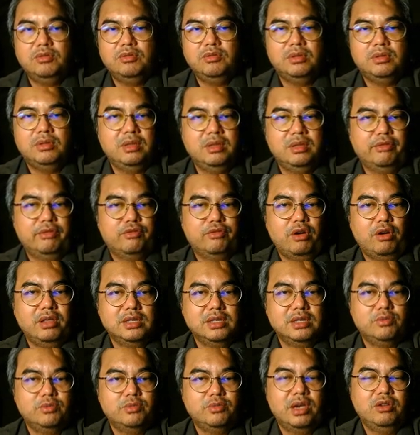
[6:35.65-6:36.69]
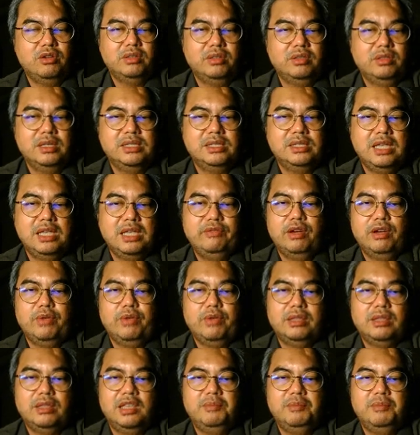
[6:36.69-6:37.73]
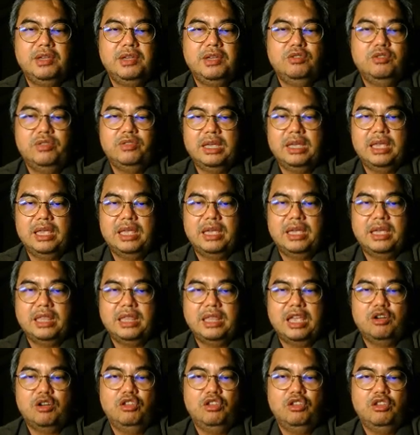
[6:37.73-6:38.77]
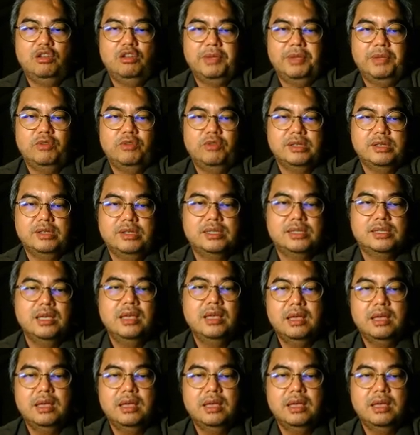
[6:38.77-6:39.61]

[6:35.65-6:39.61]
defraud is where you deceive a victim into taking an economic risk.